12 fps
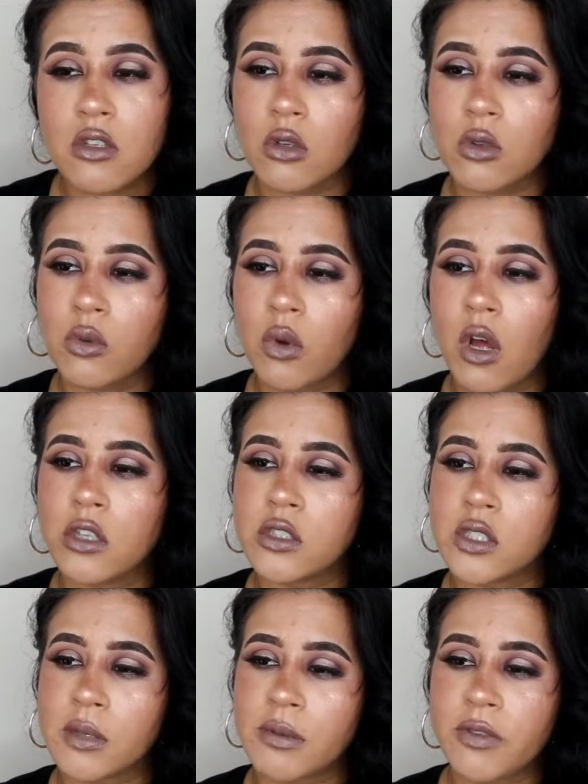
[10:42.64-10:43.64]
So
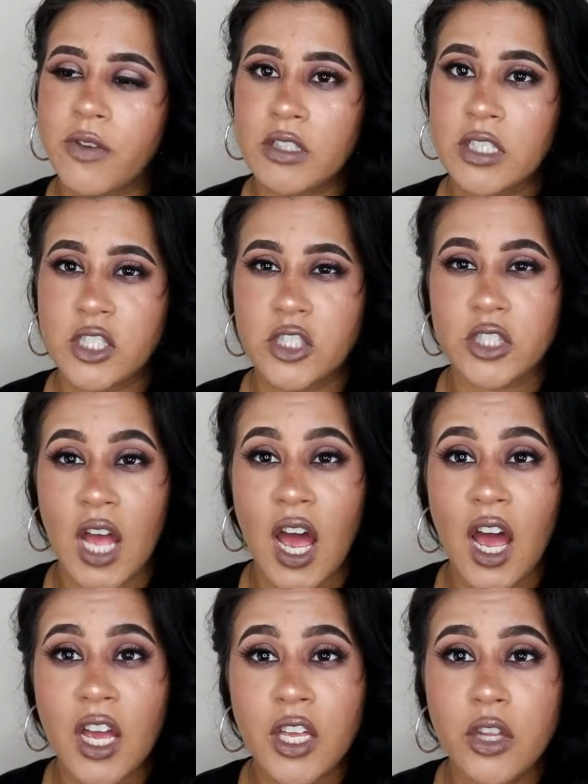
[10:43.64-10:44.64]
some of the foundations
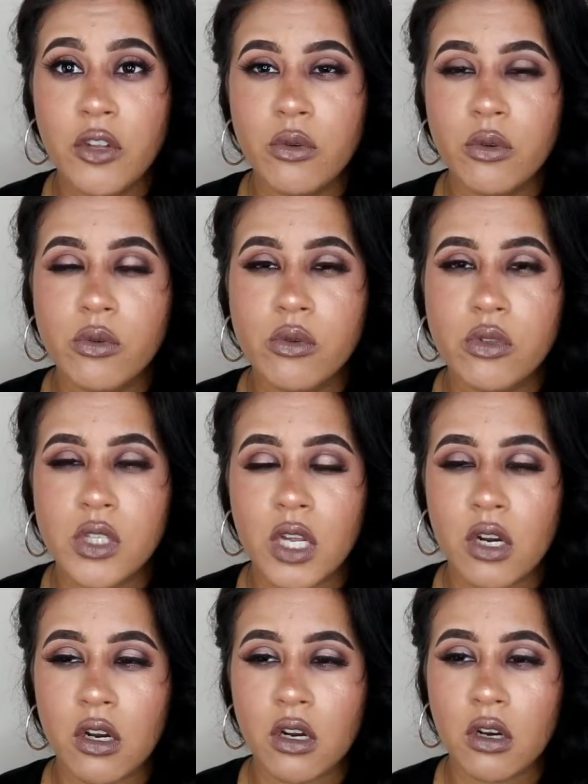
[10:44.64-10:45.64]
that I use
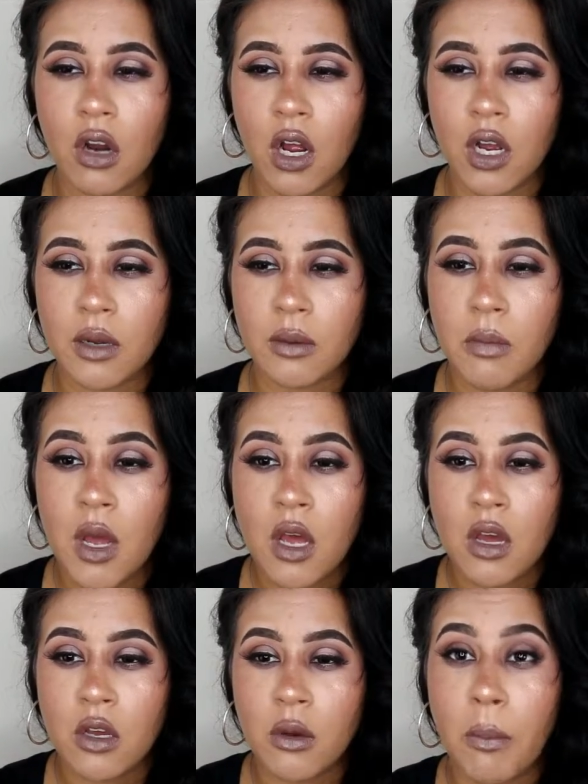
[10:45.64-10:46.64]
that are
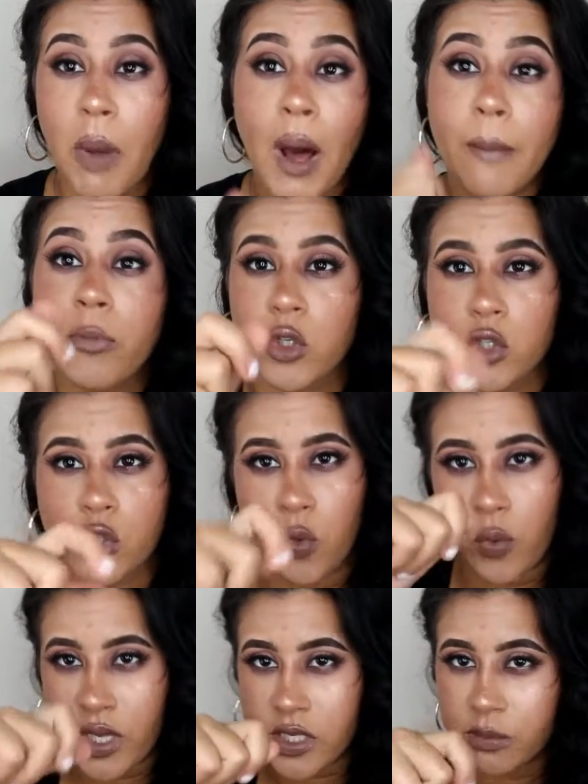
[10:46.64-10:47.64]
pump or
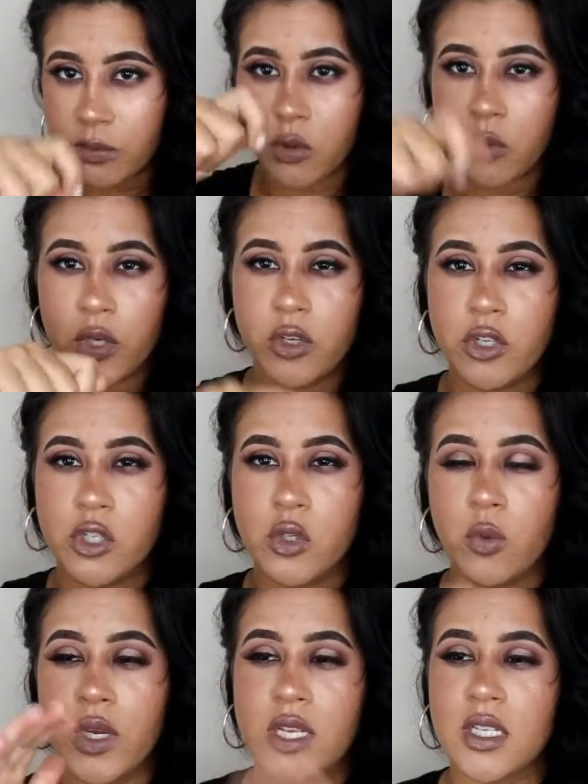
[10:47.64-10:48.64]
squeezable, where you could
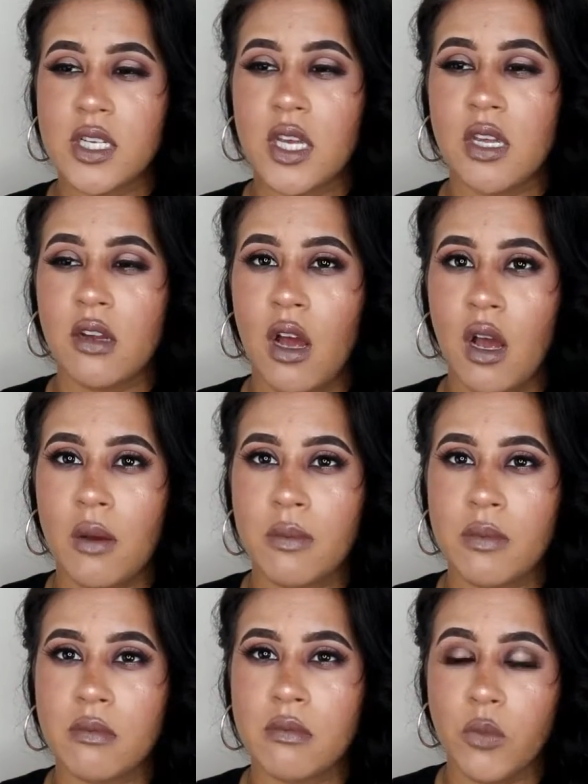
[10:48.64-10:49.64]
squeeze it,
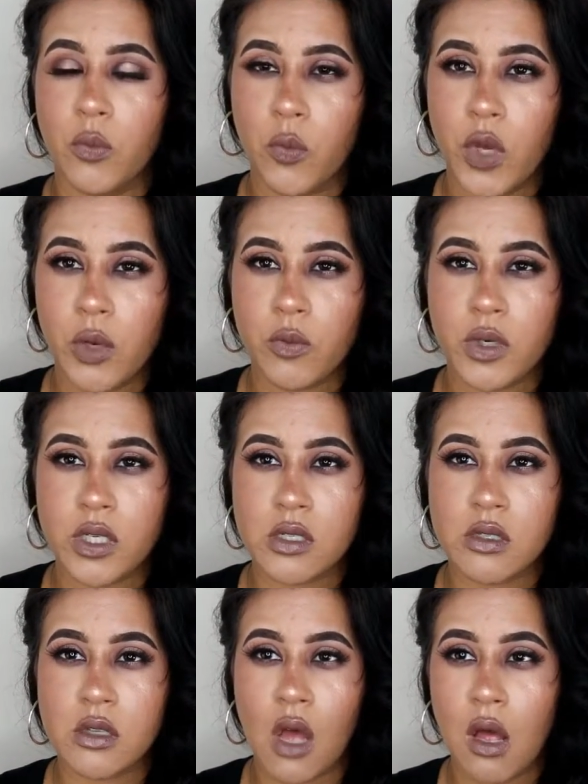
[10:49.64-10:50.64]

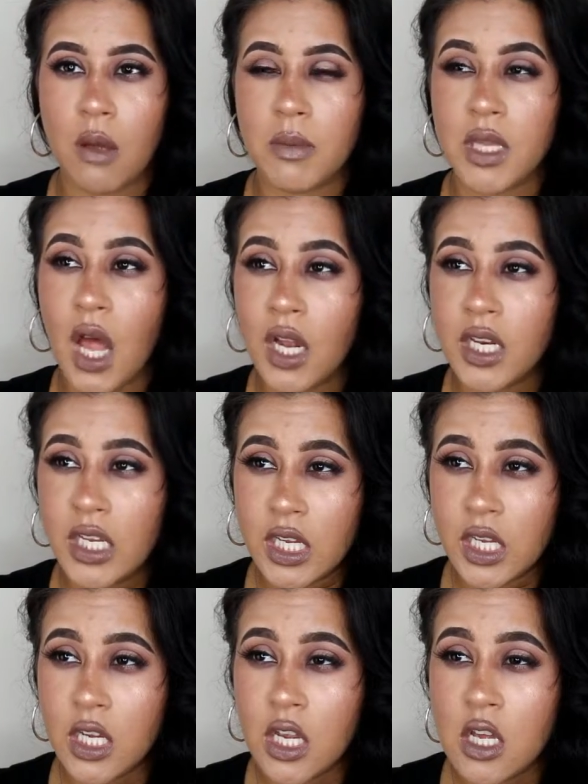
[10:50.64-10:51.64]
was
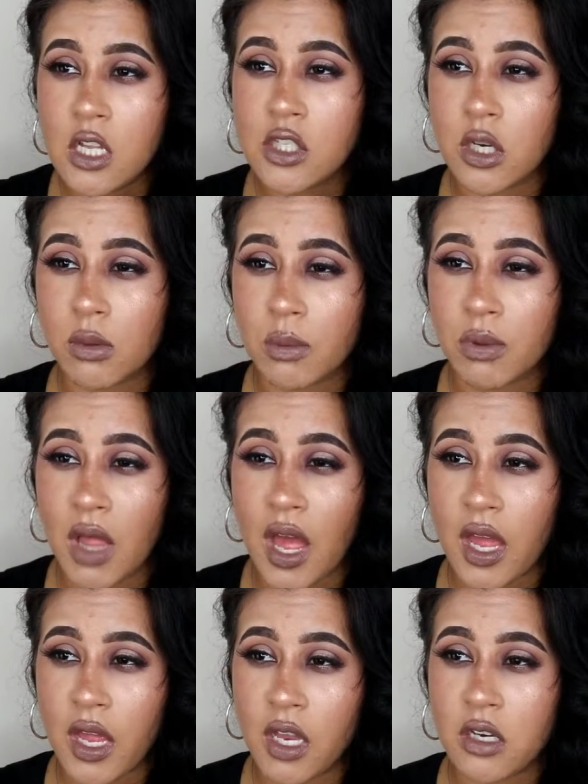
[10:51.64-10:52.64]
Milani,
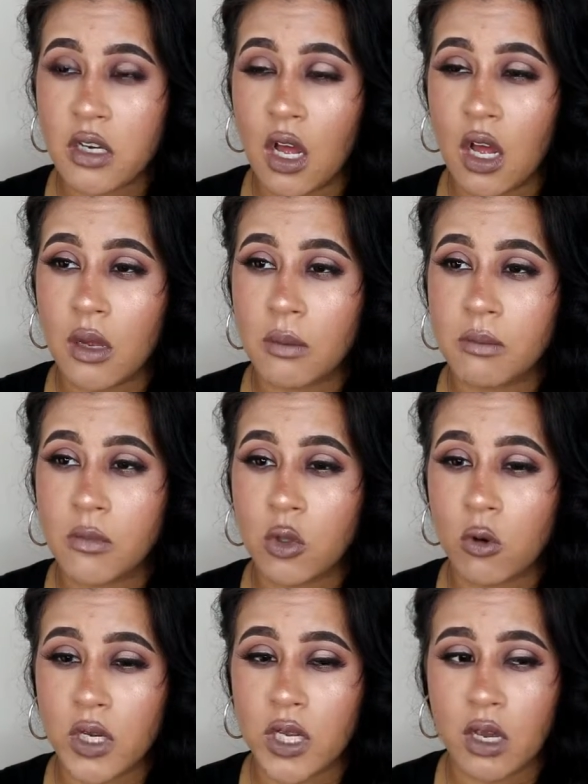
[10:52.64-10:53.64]
Dermablend,
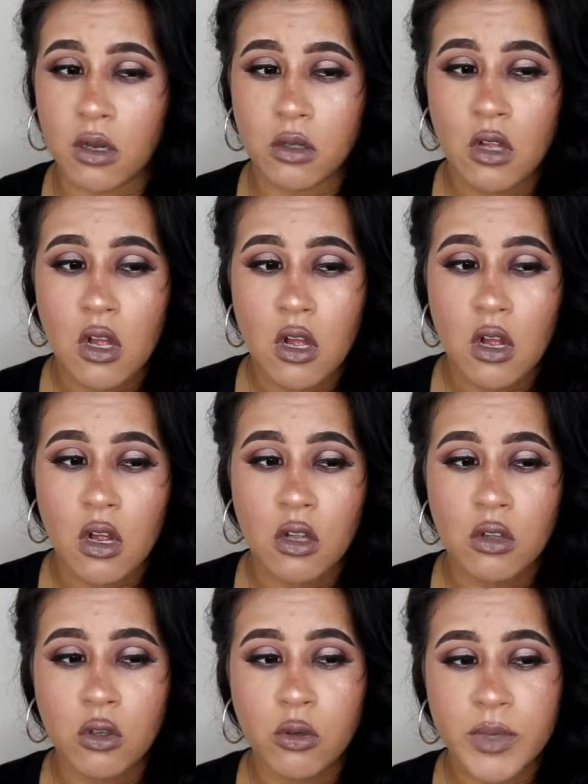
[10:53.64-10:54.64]
L'Oreal
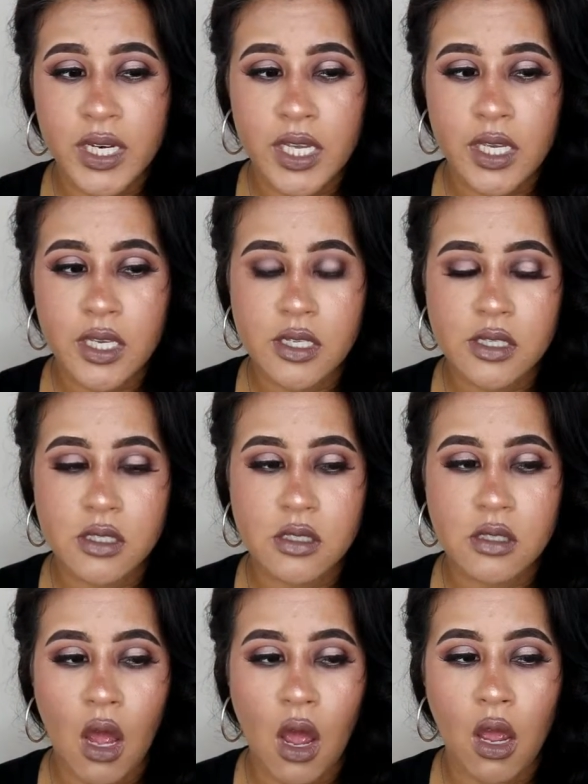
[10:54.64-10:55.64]

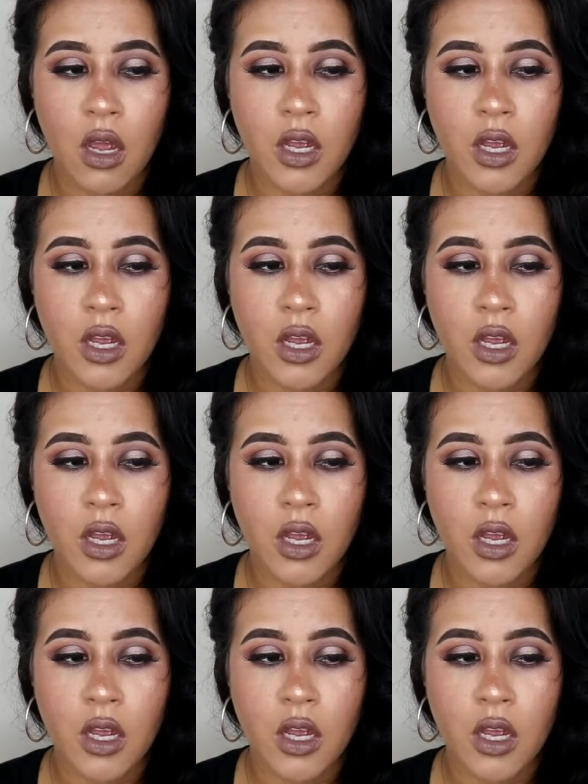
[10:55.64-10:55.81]
Luminous,